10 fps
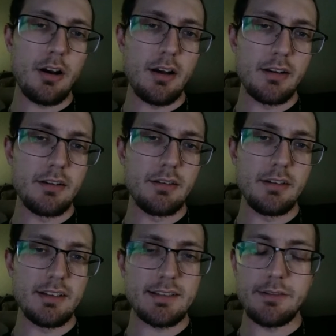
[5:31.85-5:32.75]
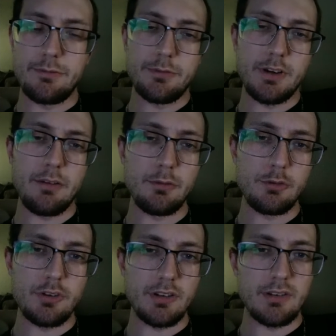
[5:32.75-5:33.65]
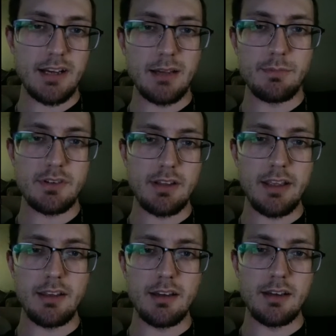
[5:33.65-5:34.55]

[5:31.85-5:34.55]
on its different evolution types. Like